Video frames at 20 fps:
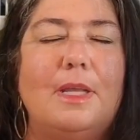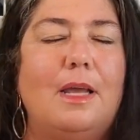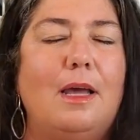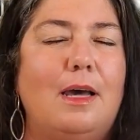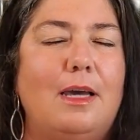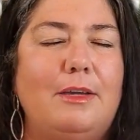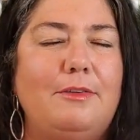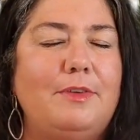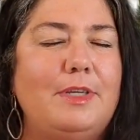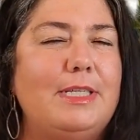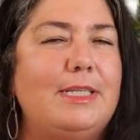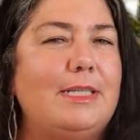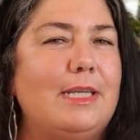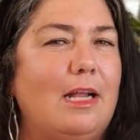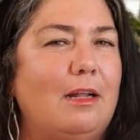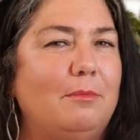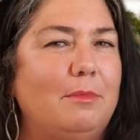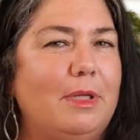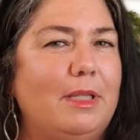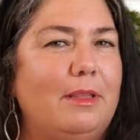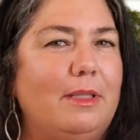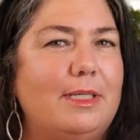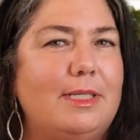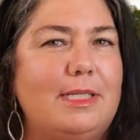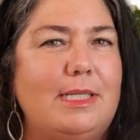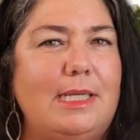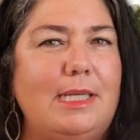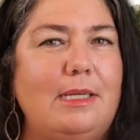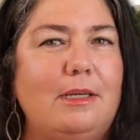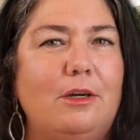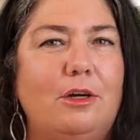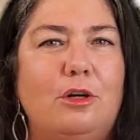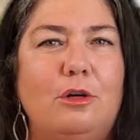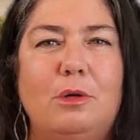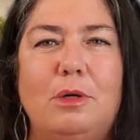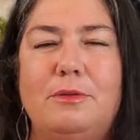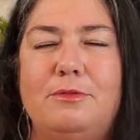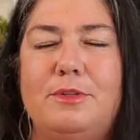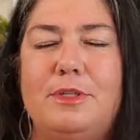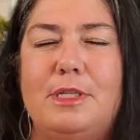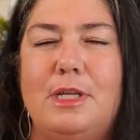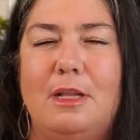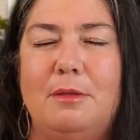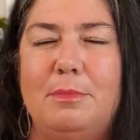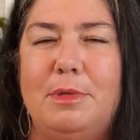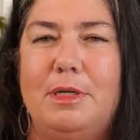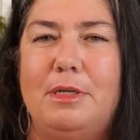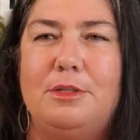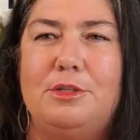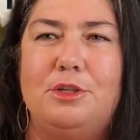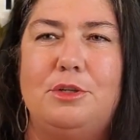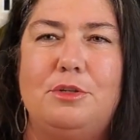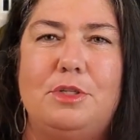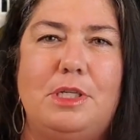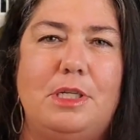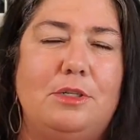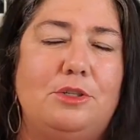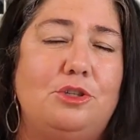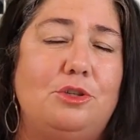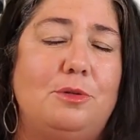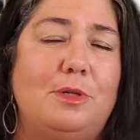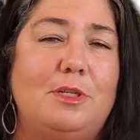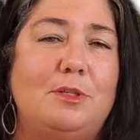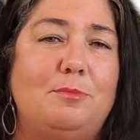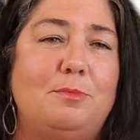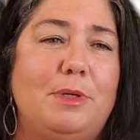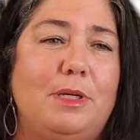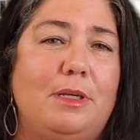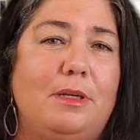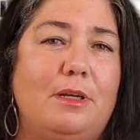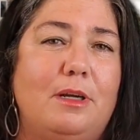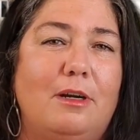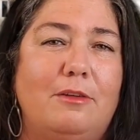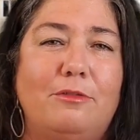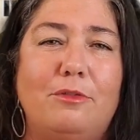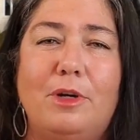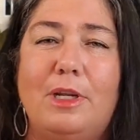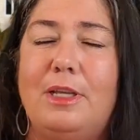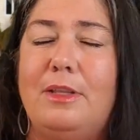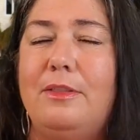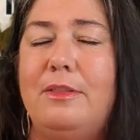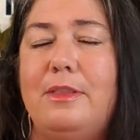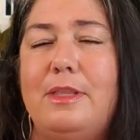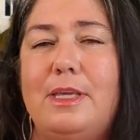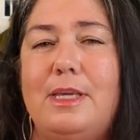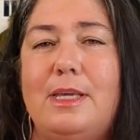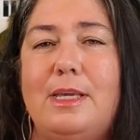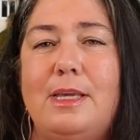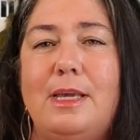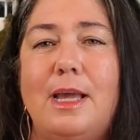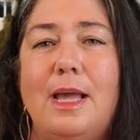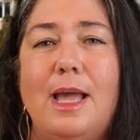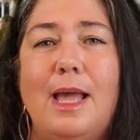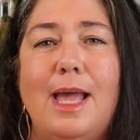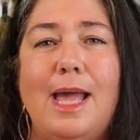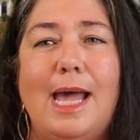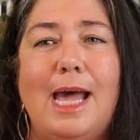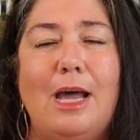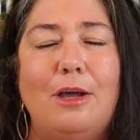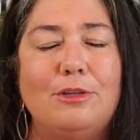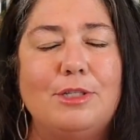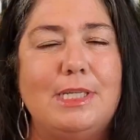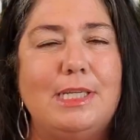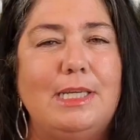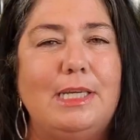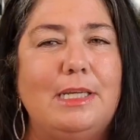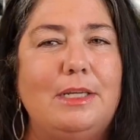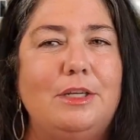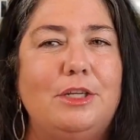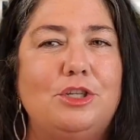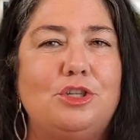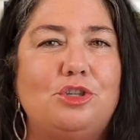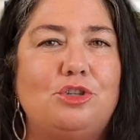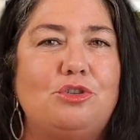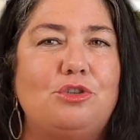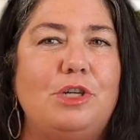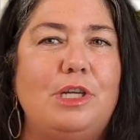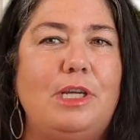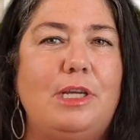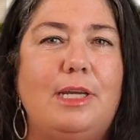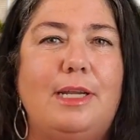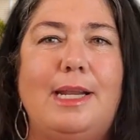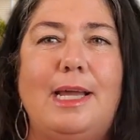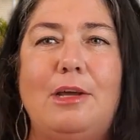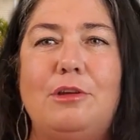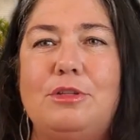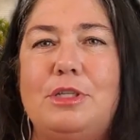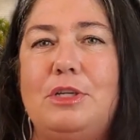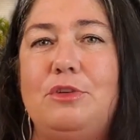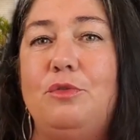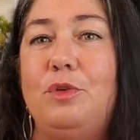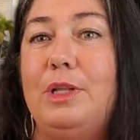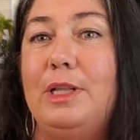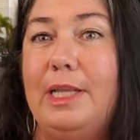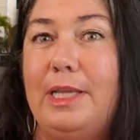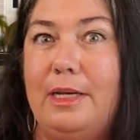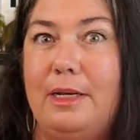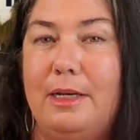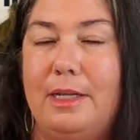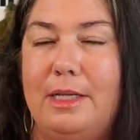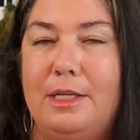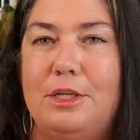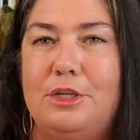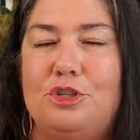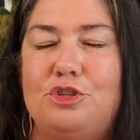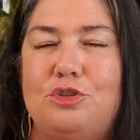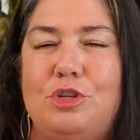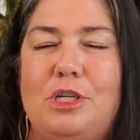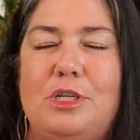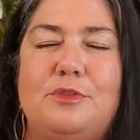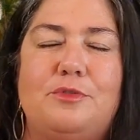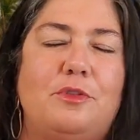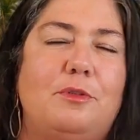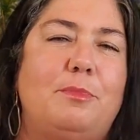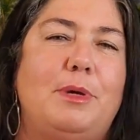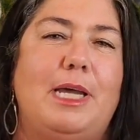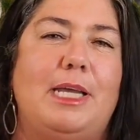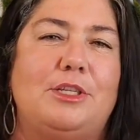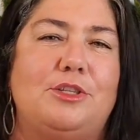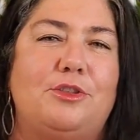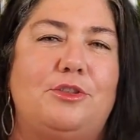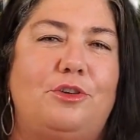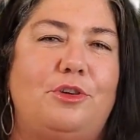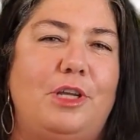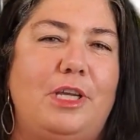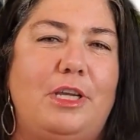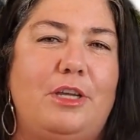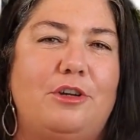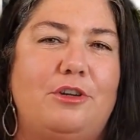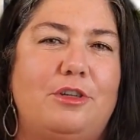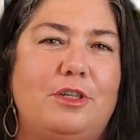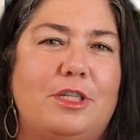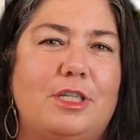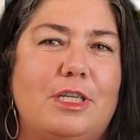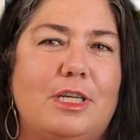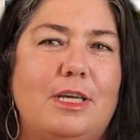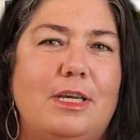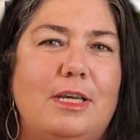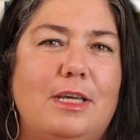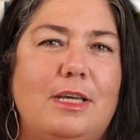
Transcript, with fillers: Ivy Zelman, the CEO of Zelman and Associates, who has been covering the housing industry and housing related industries for the past 30 years,